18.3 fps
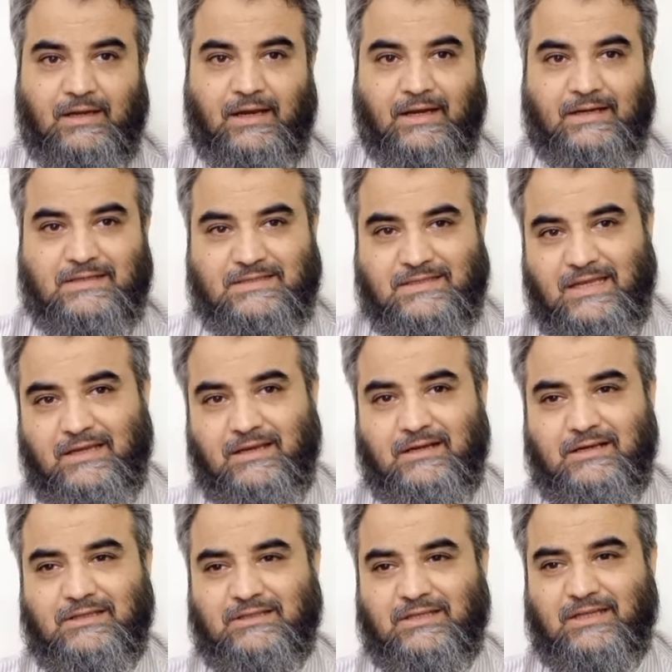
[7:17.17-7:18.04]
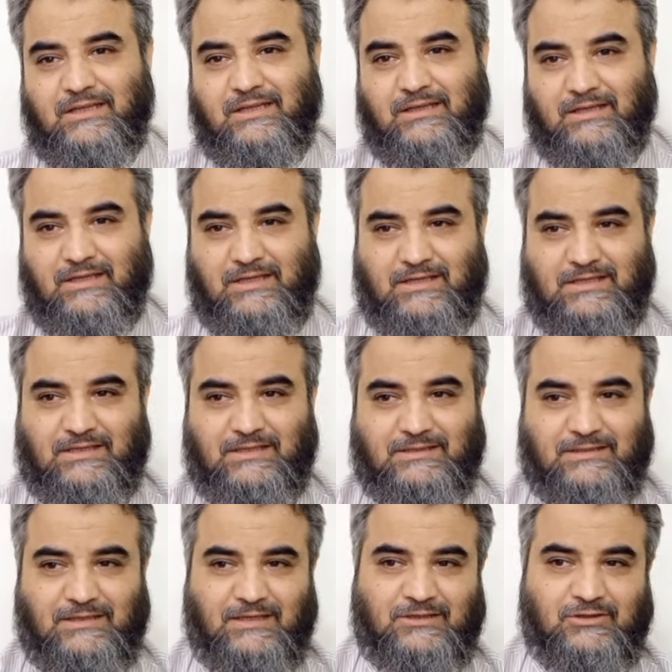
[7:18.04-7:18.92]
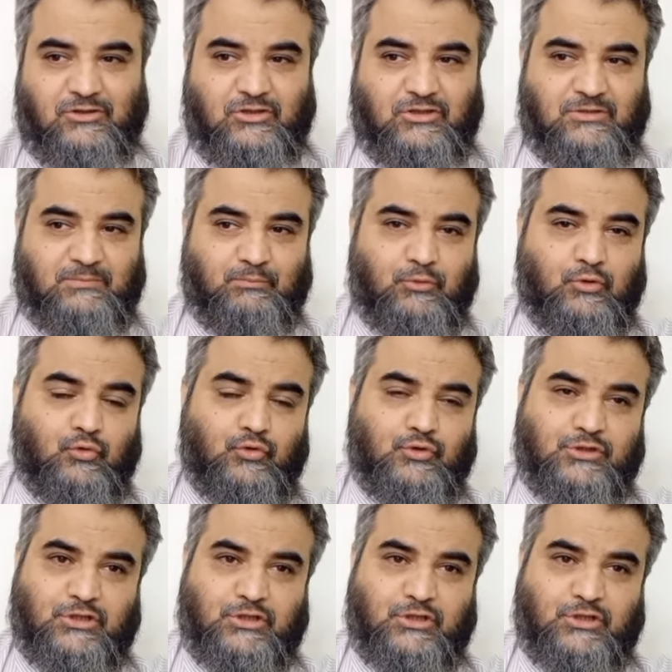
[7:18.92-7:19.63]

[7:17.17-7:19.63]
And second thing is, in these blue